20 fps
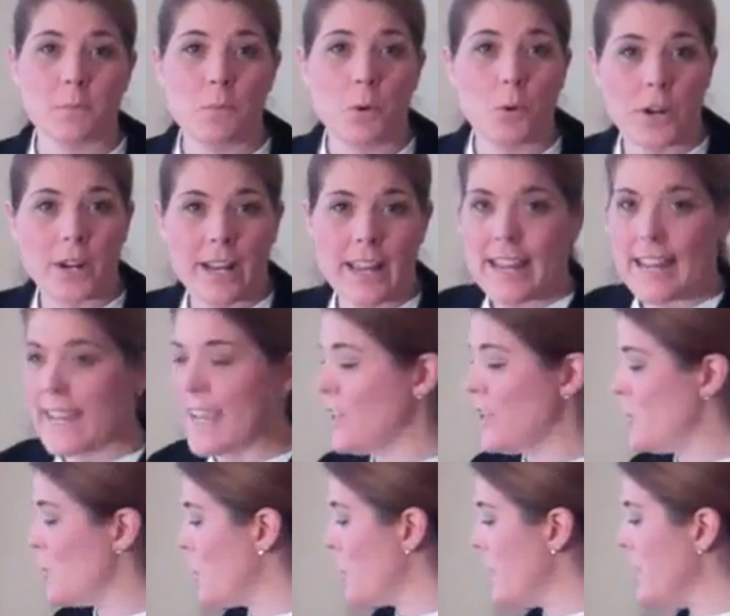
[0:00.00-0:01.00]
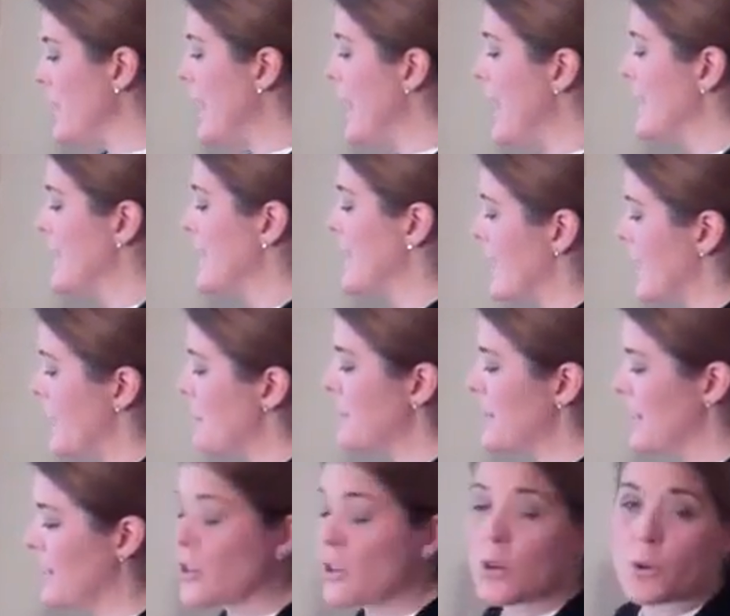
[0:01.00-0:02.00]
morning, and Jordan has slept
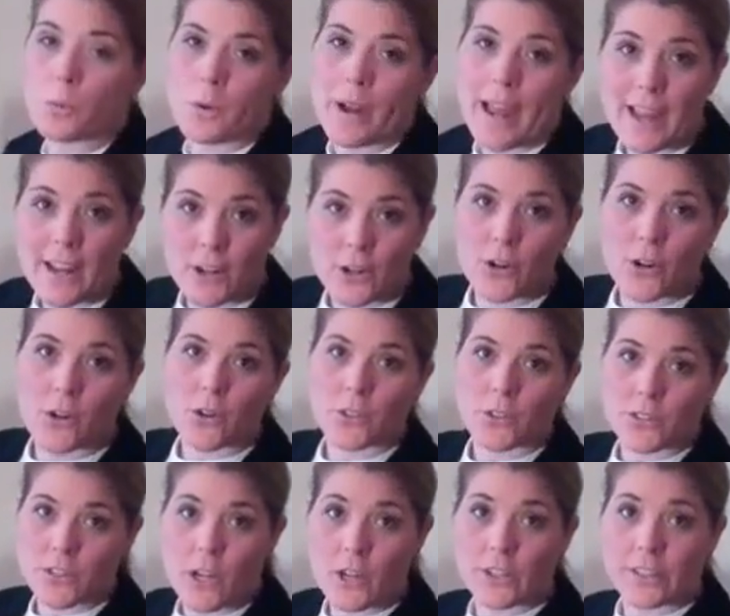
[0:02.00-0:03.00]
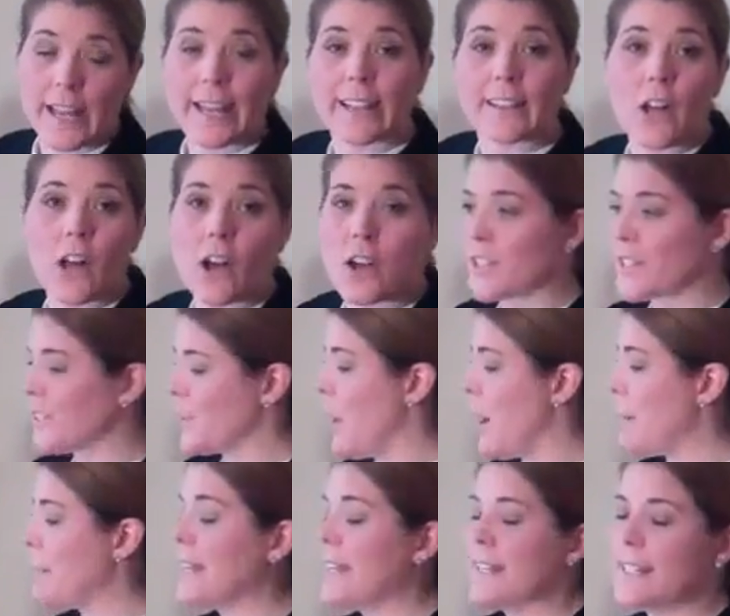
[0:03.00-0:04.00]
in her rag curls all night long, so
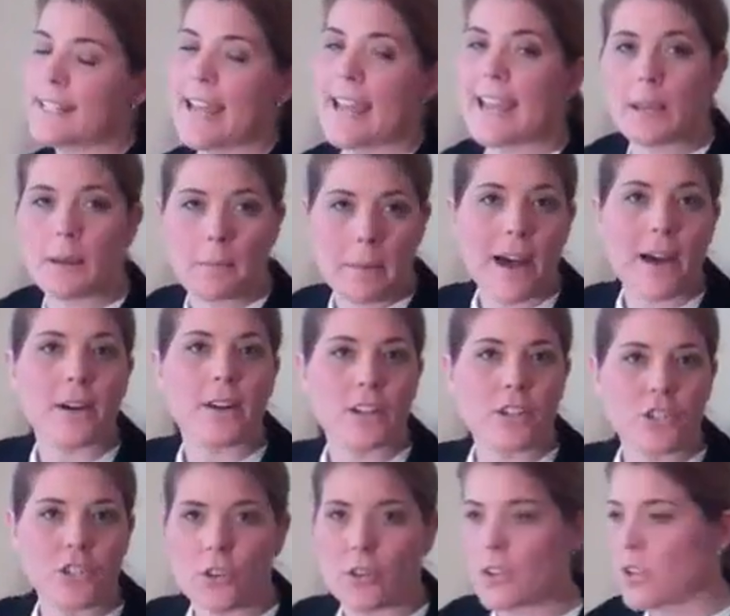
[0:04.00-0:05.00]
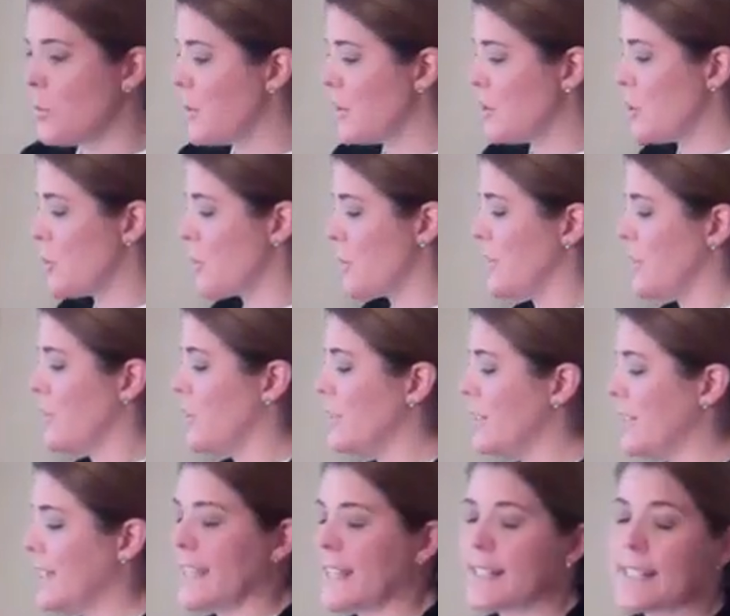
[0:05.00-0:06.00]
I'm going to take them out and show you what your
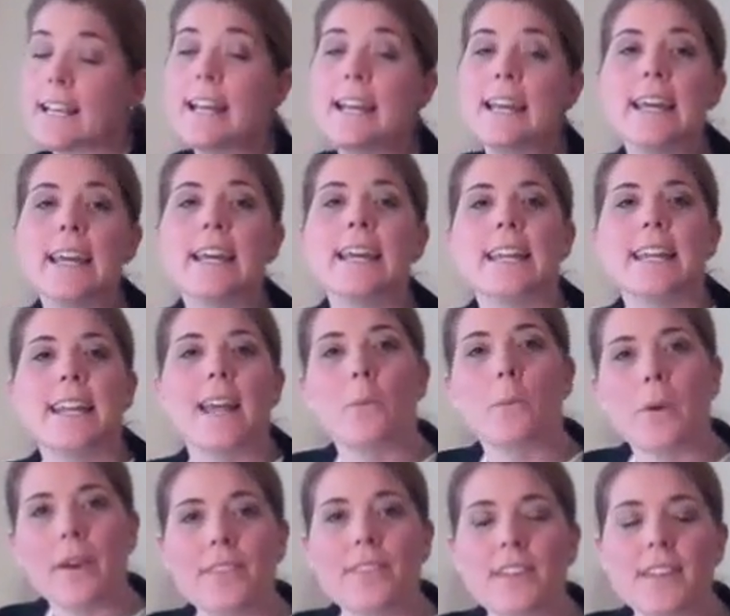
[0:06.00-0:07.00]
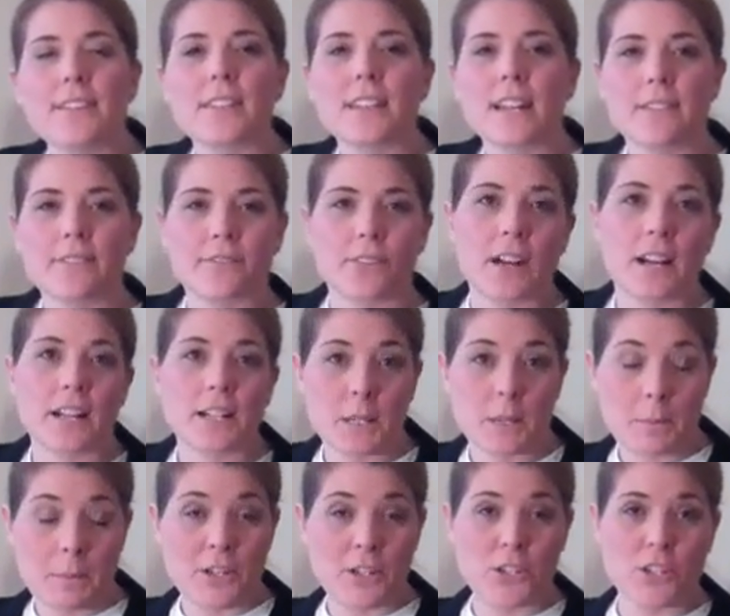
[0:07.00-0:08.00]
result is. Now, one thing that I forgot
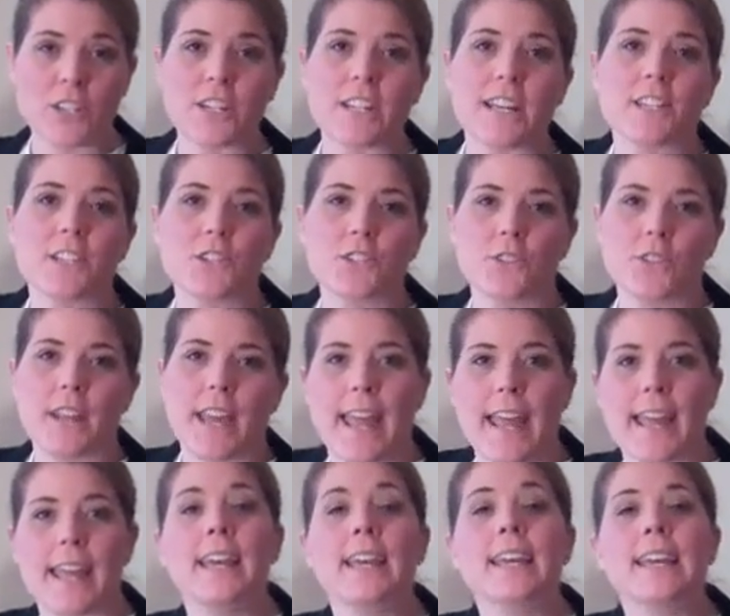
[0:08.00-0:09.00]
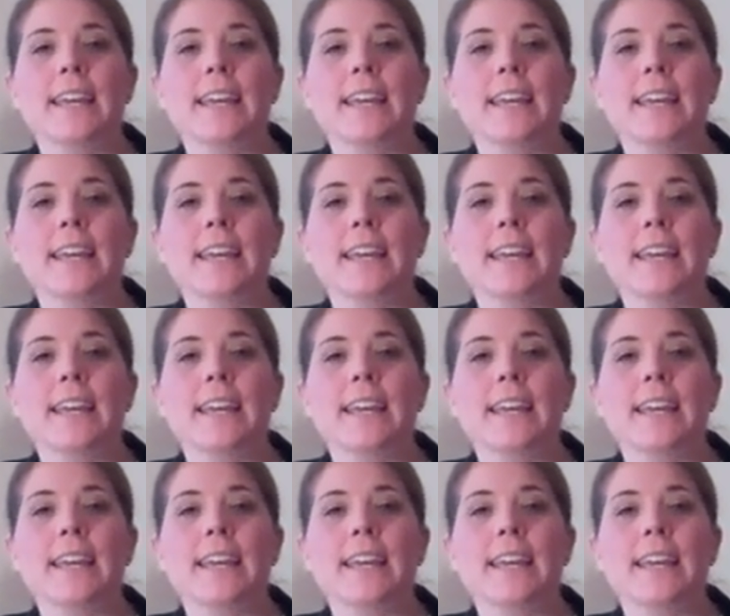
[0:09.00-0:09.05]
to mention yesterday